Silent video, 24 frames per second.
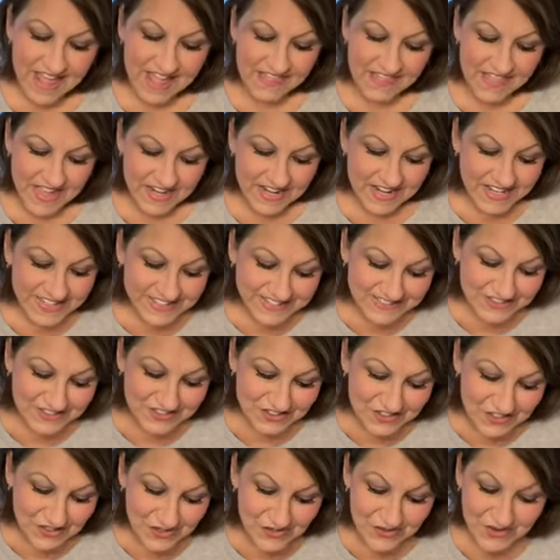that he is
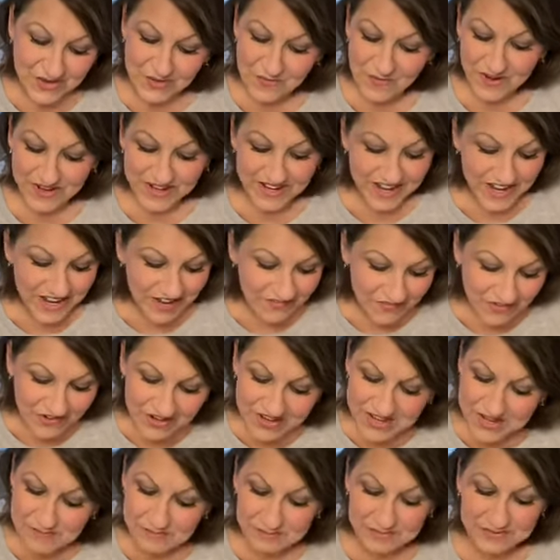doing whatever
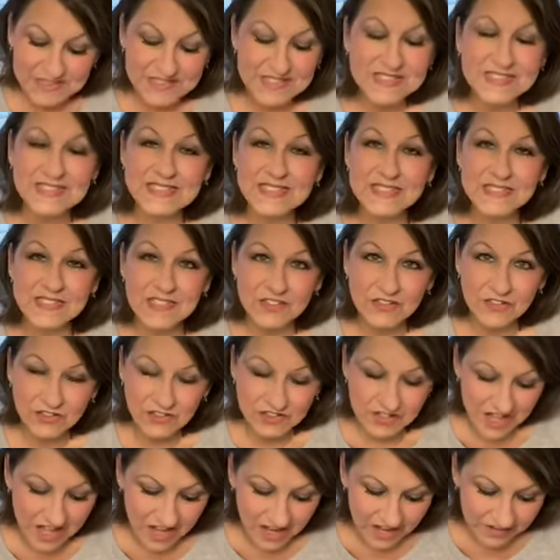he pleases in your
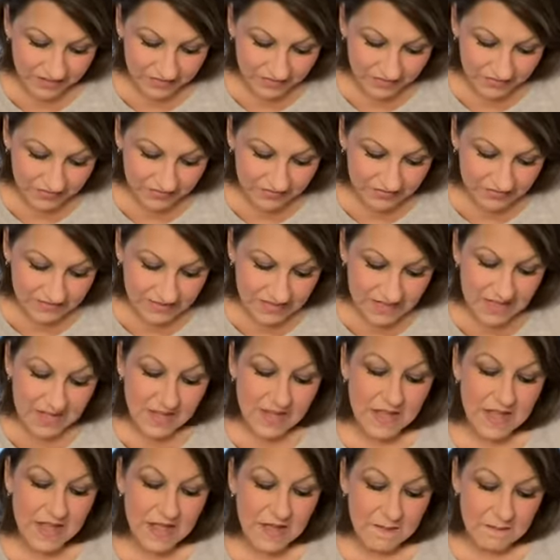life.
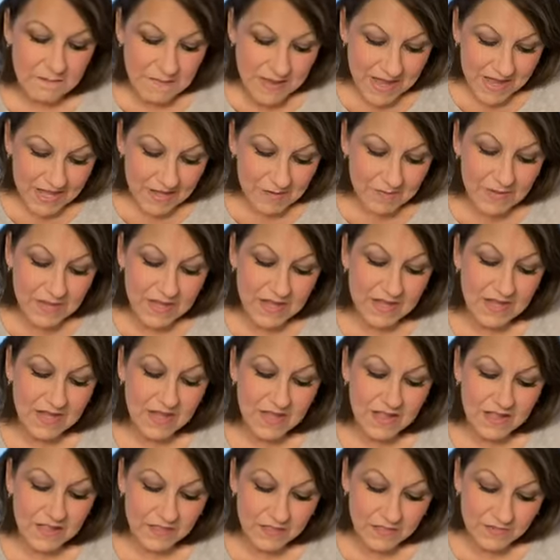
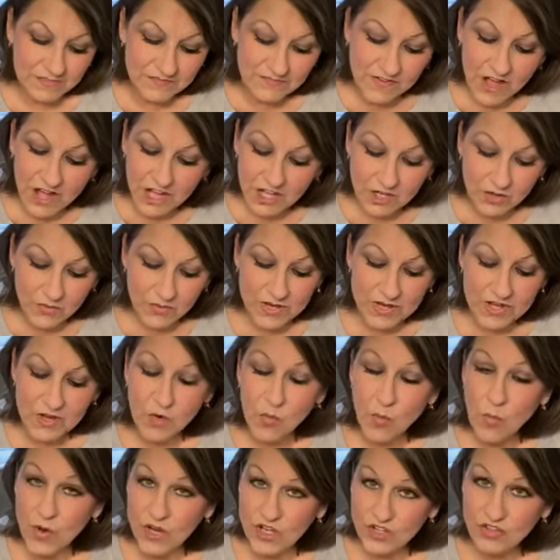Maybe the
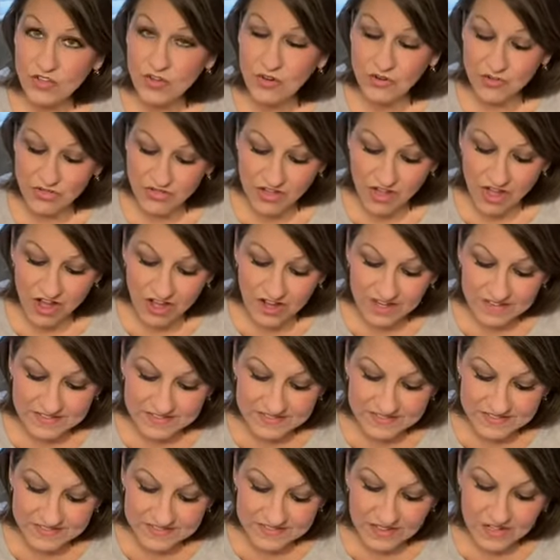following winter
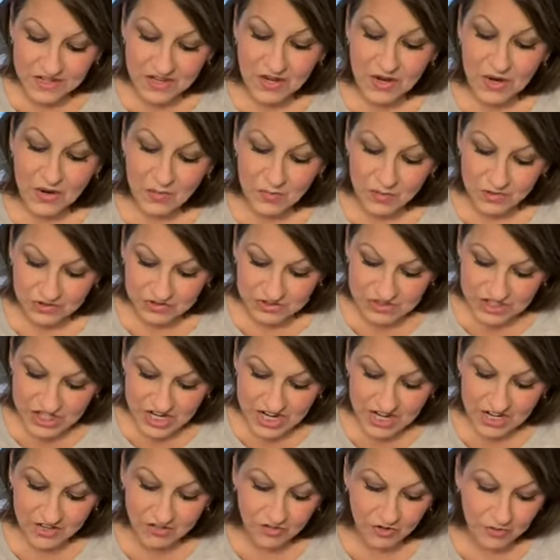thoughts will
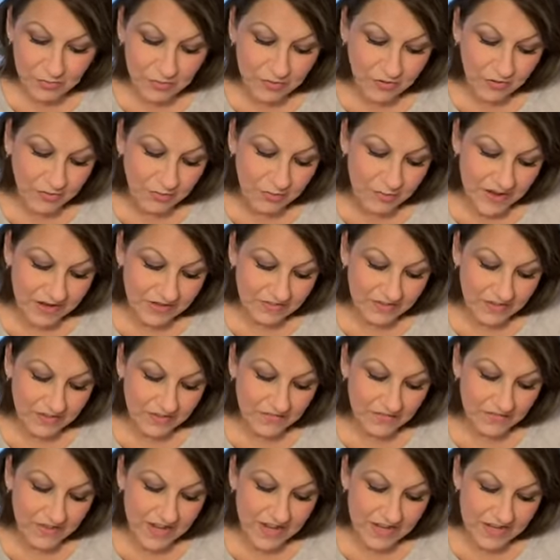change your
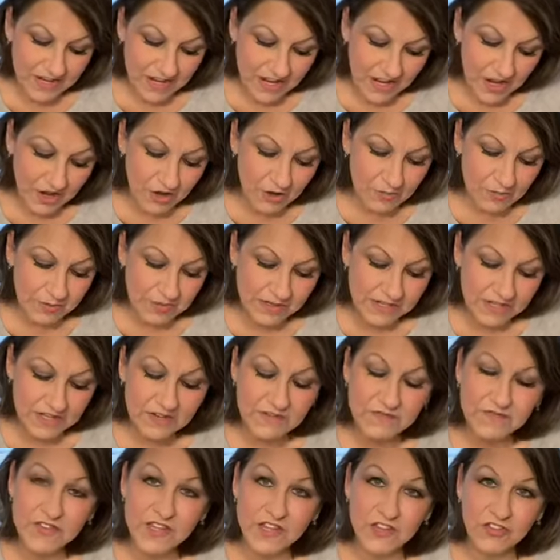perspective and help
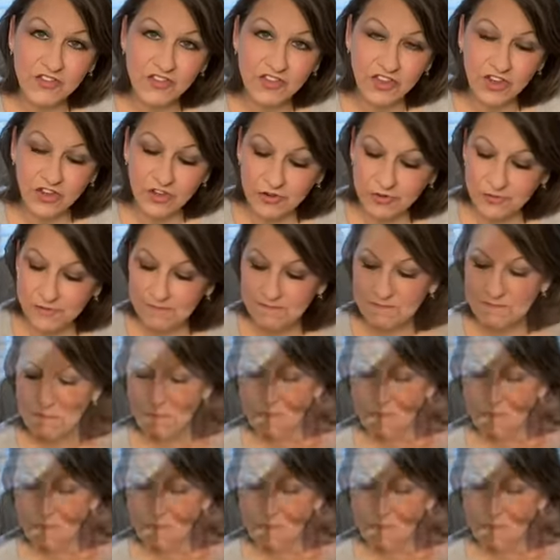convince you.